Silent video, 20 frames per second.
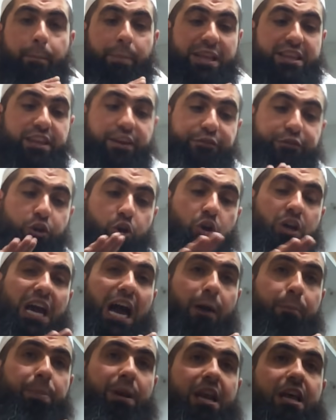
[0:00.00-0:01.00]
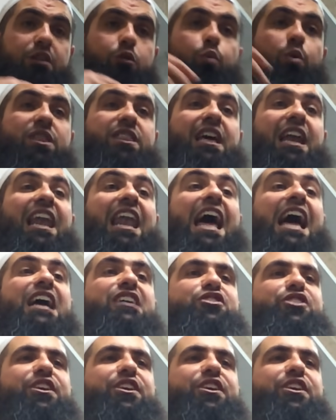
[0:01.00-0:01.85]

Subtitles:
but if you couple it with a large